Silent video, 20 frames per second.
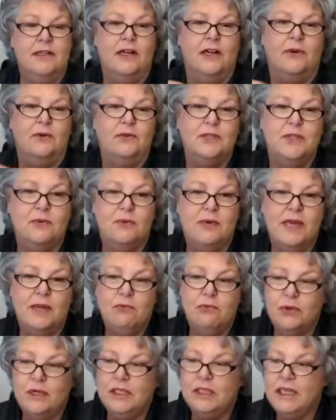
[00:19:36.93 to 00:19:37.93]
So we
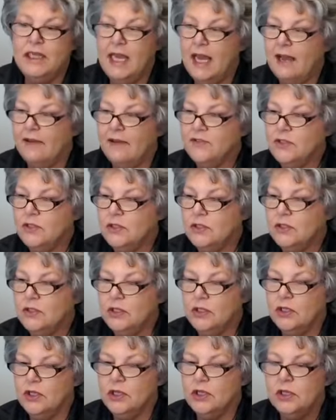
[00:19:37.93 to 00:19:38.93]
really have to
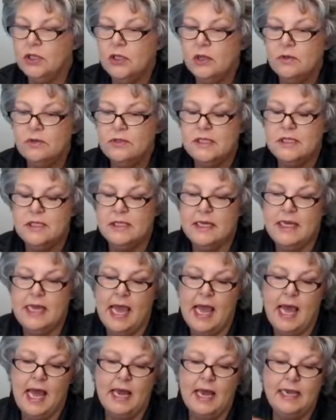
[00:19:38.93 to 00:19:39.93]
look closely
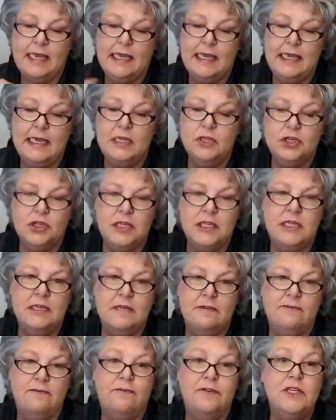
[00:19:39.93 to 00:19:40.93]
at each
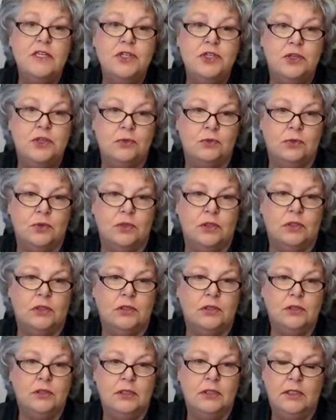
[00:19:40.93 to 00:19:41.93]

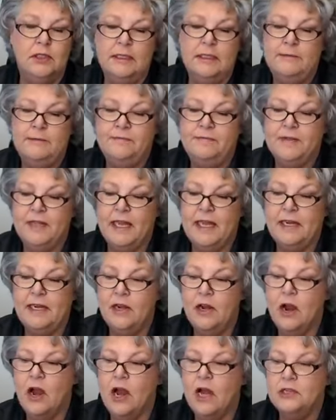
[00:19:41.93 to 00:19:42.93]
individual and
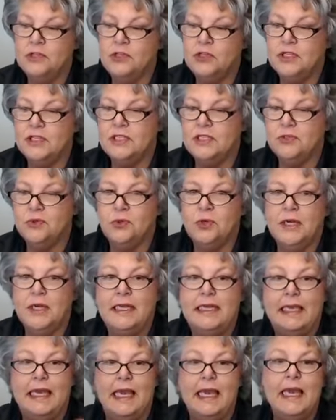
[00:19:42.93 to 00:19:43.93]
not just sort
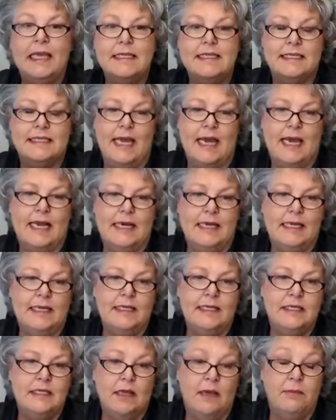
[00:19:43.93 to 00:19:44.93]
of guess at
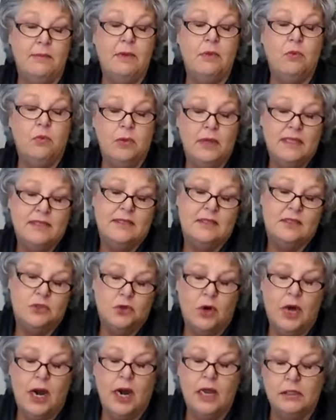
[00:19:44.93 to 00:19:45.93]
it. I mean, it's a
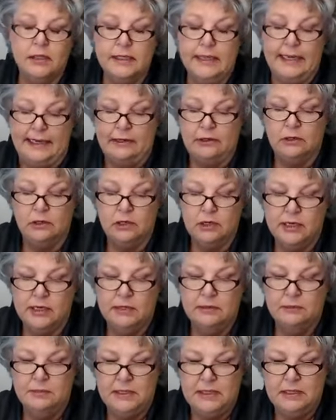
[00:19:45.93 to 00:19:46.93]
trial and error
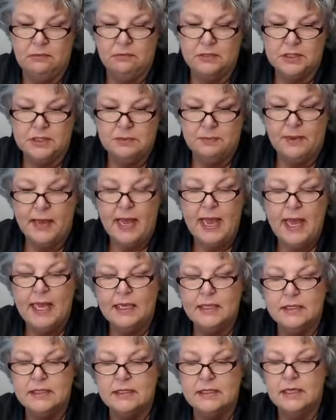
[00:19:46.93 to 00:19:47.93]
in many
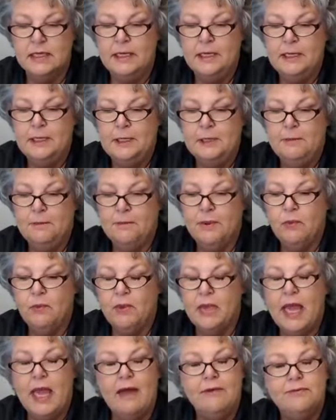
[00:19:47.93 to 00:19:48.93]
respects, but
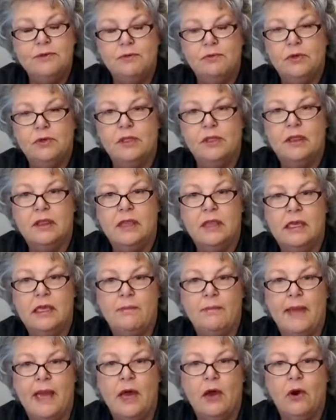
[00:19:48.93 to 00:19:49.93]
we have to really think
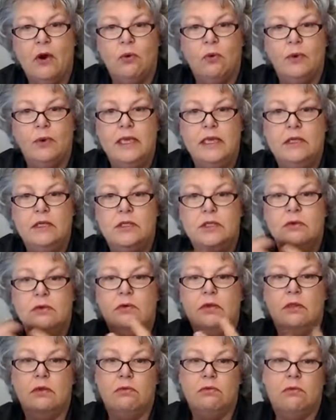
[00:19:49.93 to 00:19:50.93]
about, are we
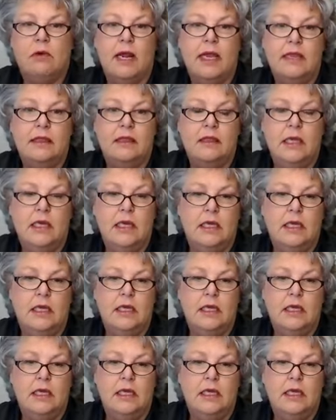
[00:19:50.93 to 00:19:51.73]
doing the right things